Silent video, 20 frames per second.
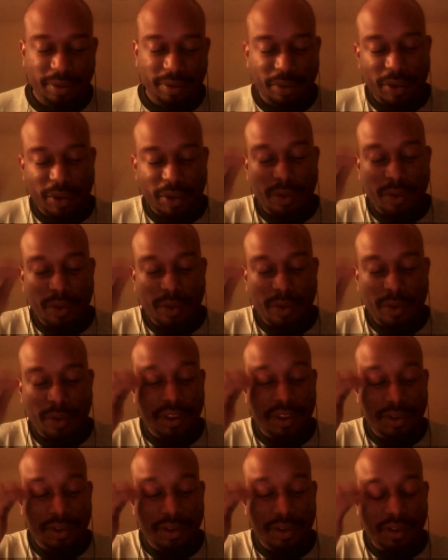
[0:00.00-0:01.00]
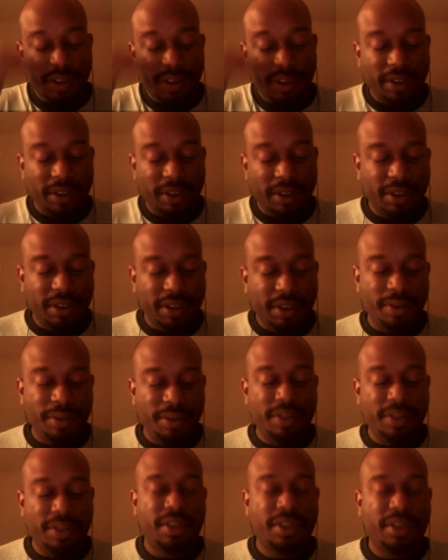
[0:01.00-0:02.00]
We'll go with the
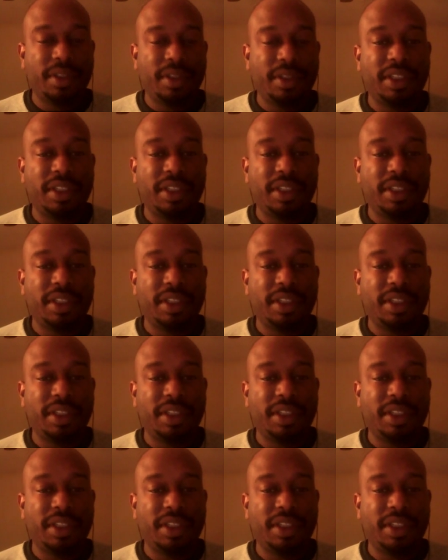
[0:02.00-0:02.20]
Divas,